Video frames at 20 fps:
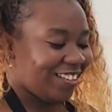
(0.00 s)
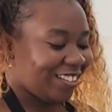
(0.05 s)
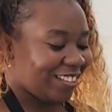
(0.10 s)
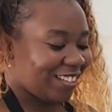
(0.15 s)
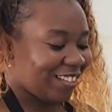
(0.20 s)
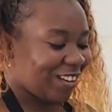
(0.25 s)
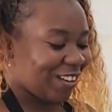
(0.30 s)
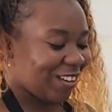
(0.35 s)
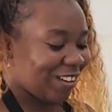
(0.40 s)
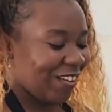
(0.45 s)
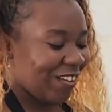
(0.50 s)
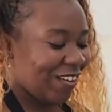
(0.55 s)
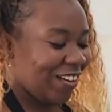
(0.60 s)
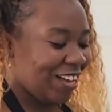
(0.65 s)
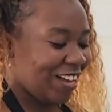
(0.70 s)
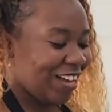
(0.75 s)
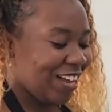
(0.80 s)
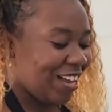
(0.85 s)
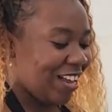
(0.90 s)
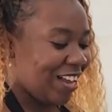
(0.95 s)
So
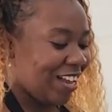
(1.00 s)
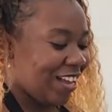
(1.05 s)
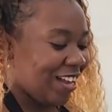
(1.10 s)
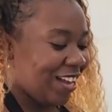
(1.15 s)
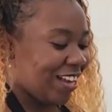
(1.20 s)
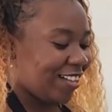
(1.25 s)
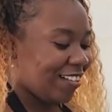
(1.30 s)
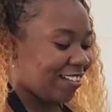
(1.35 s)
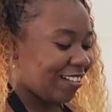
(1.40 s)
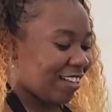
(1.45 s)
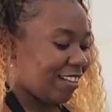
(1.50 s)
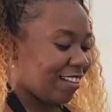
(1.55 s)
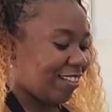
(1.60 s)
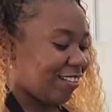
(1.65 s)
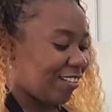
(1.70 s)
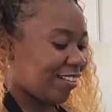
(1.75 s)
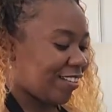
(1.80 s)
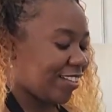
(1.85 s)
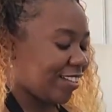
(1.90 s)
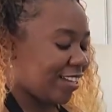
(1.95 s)
let's get
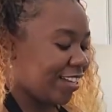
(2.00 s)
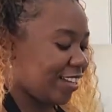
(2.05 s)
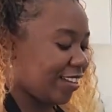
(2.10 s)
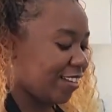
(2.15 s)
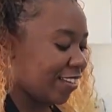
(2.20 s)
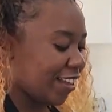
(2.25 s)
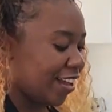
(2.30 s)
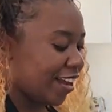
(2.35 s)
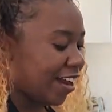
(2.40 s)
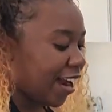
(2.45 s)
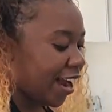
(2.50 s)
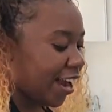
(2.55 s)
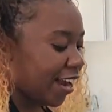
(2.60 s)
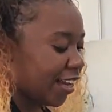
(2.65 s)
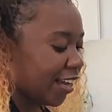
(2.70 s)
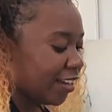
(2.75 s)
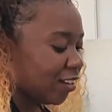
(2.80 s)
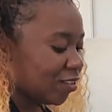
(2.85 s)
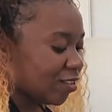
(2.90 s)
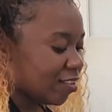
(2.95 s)
those in there. I
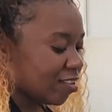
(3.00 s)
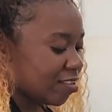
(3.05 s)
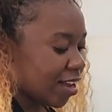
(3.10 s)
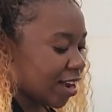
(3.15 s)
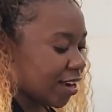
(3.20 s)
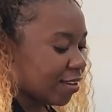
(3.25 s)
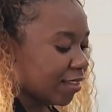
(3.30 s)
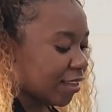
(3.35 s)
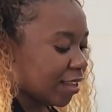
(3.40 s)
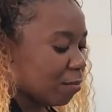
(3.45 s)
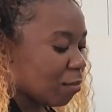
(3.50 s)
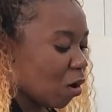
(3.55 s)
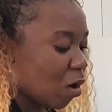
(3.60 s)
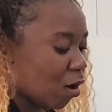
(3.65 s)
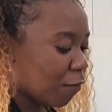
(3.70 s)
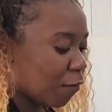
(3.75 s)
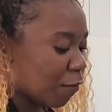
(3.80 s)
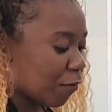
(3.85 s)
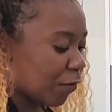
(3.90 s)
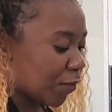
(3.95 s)
like to start them
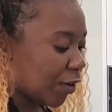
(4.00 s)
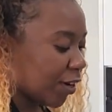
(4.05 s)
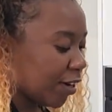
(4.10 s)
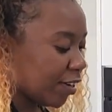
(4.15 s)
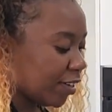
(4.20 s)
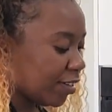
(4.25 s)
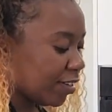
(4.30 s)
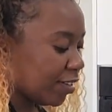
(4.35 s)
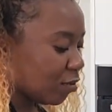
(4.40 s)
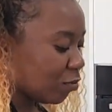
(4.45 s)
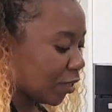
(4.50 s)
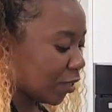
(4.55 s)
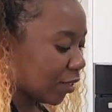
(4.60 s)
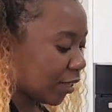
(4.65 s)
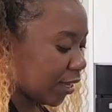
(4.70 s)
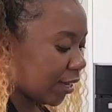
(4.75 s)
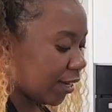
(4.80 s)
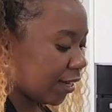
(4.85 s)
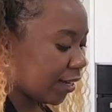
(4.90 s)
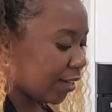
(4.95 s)
off first with
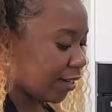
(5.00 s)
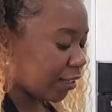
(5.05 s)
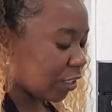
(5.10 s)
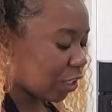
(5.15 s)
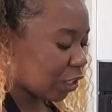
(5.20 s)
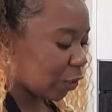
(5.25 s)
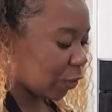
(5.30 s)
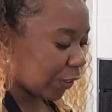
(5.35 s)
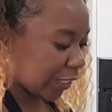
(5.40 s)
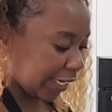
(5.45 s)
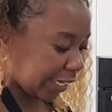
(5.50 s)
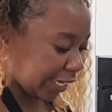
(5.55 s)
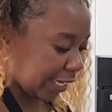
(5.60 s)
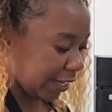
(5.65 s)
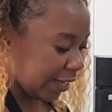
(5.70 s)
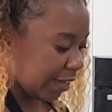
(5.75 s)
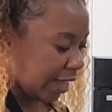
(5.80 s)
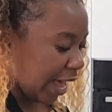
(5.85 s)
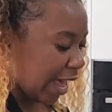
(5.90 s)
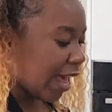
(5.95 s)
a little
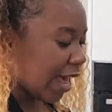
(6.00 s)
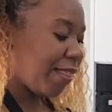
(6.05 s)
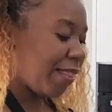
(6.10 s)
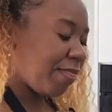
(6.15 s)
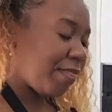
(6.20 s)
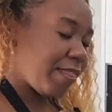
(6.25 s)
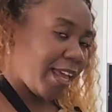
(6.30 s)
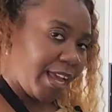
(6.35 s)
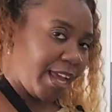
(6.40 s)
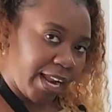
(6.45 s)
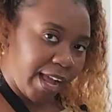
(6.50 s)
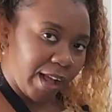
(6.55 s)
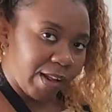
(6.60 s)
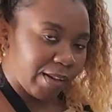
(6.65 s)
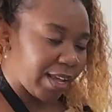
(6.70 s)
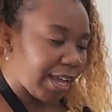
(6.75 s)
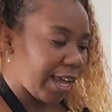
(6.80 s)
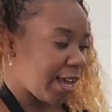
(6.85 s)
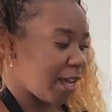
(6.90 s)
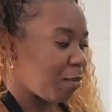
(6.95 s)
cooking, and then
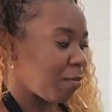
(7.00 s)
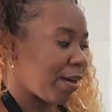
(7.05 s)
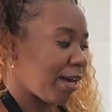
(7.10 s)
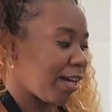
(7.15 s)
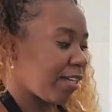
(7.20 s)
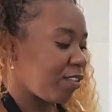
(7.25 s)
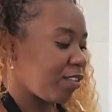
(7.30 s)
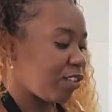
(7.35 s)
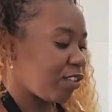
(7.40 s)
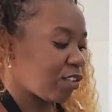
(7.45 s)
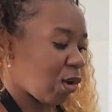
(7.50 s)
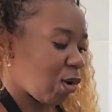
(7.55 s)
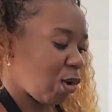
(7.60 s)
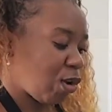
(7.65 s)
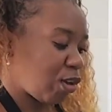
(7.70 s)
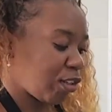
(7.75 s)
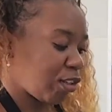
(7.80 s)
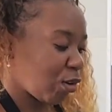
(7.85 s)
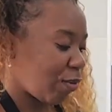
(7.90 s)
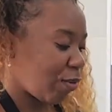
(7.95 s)
I'll add my
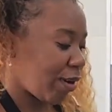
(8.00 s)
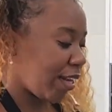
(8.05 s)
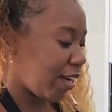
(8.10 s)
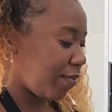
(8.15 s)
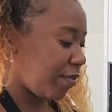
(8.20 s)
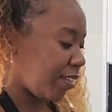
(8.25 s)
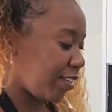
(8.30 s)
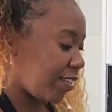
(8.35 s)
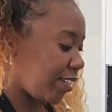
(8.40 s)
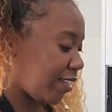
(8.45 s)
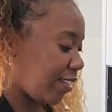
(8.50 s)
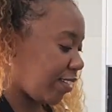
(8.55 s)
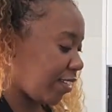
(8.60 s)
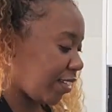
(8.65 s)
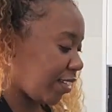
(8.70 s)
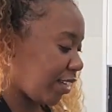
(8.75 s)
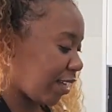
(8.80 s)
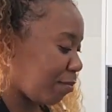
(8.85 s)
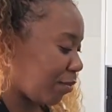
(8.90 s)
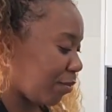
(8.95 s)
salt or whatever
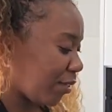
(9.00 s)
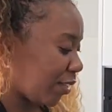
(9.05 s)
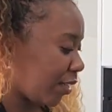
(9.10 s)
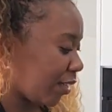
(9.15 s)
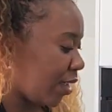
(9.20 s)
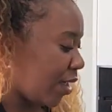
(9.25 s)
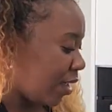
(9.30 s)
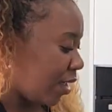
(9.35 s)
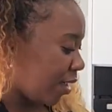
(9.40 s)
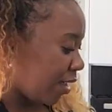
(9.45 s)
seasoning I'm putting.